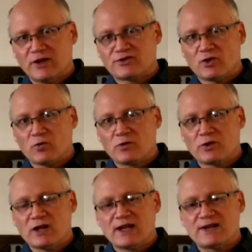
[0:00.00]
And so we
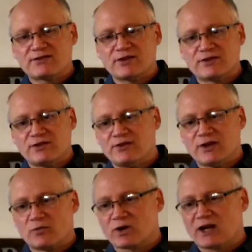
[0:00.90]
realize that,
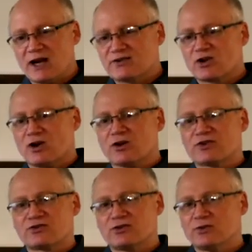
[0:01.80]
that what God's
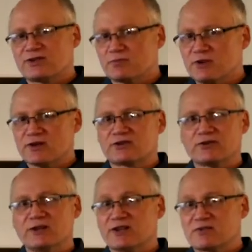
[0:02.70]
called us to, it's
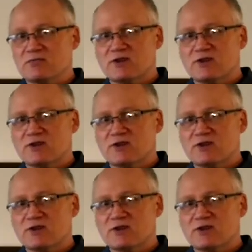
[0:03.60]
ministry, and it's